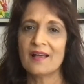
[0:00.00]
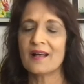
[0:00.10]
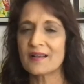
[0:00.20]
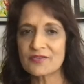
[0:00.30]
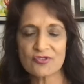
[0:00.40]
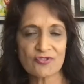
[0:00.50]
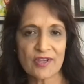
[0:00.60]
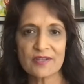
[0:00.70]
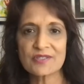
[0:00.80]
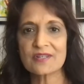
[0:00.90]
I
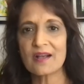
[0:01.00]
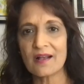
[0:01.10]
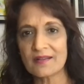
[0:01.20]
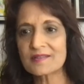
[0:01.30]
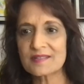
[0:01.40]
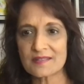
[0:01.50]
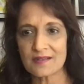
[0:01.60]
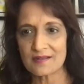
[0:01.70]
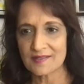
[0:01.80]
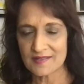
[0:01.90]
suggest ask
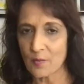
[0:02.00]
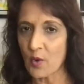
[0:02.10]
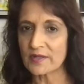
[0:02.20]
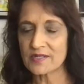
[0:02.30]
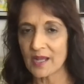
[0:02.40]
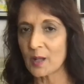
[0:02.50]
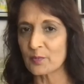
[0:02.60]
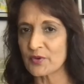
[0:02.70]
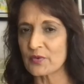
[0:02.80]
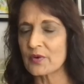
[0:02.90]
someone to
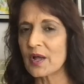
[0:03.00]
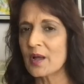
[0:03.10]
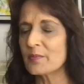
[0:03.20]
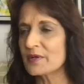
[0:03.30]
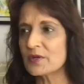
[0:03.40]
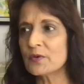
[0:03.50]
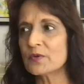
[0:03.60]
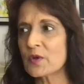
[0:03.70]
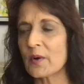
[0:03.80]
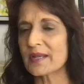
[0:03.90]
help you. But
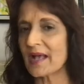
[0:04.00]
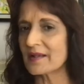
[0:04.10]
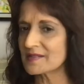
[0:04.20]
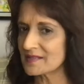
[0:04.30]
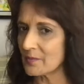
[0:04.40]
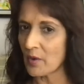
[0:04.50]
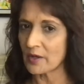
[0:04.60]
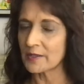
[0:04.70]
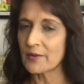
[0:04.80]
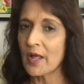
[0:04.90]
don't go and ask
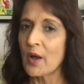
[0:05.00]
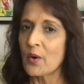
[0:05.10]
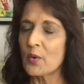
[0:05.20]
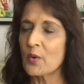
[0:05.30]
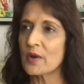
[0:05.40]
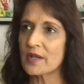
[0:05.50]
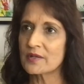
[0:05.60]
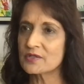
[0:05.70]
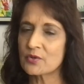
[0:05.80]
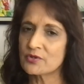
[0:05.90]
someone who
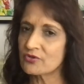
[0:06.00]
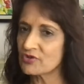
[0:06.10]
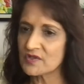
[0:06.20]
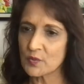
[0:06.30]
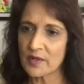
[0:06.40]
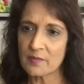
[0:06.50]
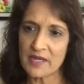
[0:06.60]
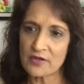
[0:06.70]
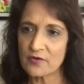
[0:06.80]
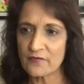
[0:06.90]
is going to just want to
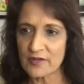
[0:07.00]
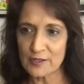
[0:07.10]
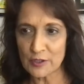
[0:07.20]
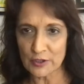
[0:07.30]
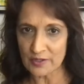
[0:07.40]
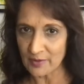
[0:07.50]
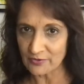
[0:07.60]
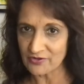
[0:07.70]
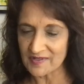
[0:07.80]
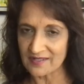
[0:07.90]
make you feel good
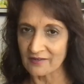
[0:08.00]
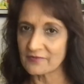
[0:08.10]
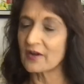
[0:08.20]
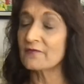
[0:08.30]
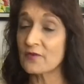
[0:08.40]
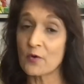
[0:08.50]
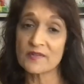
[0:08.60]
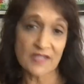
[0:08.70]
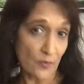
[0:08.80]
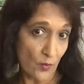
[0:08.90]
about yourself. Of
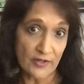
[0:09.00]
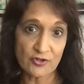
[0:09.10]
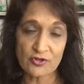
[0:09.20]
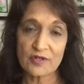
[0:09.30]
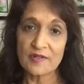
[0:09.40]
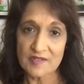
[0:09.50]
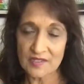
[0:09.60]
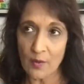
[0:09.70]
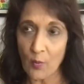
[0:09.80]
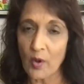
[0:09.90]
course, I want
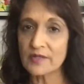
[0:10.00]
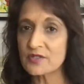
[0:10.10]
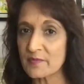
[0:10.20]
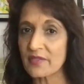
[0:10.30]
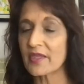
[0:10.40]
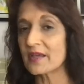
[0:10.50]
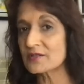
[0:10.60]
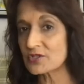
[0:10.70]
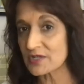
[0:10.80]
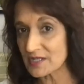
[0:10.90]
someone to be there
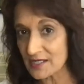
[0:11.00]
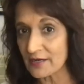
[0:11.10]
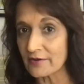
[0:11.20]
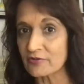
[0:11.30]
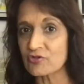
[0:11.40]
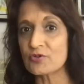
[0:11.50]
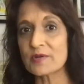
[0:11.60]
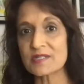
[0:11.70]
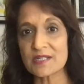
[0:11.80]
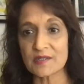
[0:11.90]
to encourage you
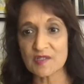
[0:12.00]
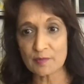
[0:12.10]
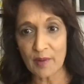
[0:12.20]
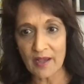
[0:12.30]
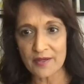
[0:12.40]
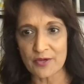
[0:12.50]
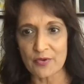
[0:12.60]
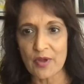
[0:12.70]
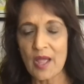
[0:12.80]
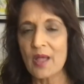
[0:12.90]
and to inspire
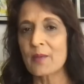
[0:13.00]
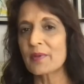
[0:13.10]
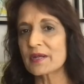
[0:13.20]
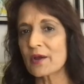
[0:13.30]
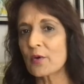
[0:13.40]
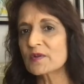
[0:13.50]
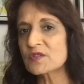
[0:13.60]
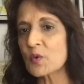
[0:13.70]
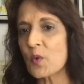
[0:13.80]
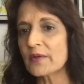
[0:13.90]
you, but I
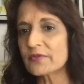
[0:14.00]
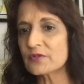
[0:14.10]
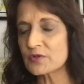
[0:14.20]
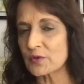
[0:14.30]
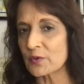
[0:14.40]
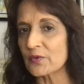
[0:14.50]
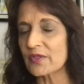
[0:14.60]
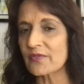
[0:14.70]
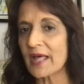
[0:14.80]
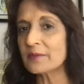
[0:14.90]
also want to know
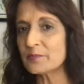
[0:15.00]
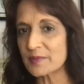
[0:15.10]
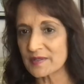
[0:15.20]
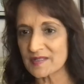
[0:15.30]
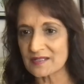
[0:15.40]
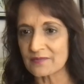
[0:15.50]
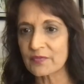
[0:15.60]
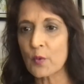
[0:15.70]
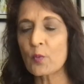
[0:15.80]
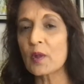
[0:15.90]
that that person
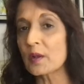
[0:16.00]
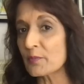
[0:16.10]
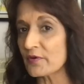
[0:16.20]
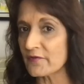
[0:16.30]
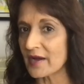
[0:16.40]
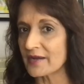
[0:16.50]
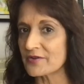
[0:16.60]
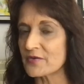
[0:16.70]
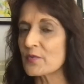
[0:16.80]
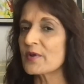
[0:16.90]
will provide
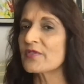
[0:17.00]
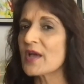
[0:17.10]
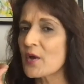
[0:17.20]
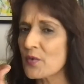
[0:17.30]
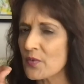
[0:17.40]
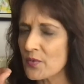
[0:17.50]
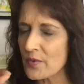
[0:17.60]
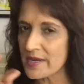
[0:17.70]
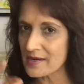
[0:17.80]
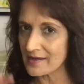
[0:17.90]
you with
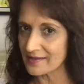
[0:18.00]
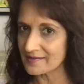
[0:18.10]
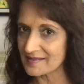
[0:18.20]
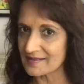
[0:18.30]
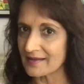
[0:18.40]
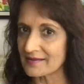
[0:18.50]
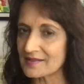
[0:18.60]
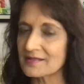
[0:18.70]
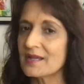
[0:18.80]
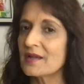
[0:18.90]
real
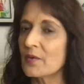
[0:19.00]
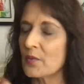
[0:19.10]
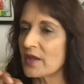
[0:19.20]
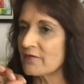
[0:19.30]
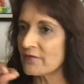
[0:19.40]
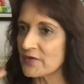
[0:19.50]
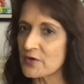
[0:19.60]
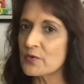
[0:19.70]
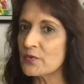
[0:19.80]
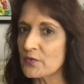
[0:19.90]
insights if
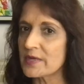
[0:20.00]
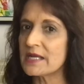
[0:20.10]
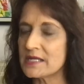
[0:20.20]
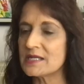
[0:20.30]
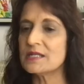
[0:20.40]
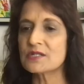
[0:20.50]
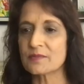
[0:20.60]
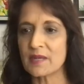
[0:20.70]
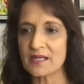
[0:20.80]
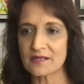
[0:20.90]
you really need to
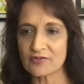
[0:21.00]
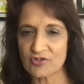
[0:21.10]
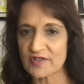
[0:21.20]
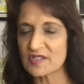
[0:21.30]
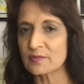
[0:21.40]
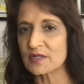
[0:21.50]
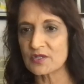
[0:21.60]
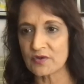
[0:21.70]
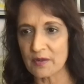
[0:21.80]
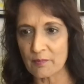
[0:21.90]
make an adjustment
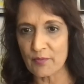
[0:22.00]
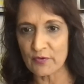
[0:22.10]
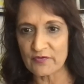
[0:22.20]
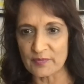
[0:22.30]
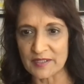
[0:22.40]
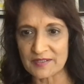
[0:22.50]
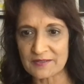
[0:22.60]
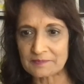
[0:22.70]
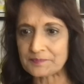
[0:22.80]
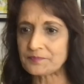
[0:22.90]
or an improvement.
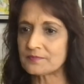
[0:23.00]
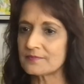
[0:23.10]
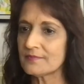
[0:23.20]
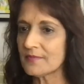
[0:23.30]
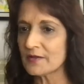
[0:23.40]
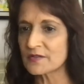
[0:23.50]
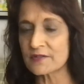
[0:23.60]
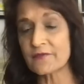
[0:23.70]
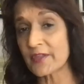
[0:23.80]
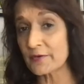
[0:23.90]
So
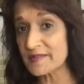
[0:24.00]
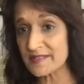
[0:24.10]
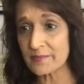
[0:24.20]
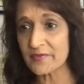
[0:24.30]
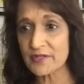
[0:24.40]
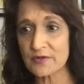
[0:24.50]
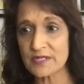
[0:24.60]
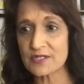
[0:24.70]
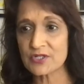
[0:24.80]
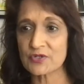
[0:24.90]
if there is something you
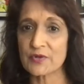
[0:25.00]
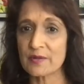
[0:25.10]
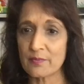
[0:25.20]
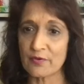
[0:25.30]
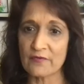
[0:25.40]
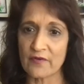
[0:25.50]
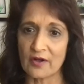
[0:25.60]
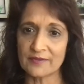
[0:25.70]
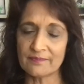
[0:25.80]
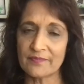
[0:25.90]
need to improve
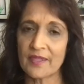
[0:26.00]
on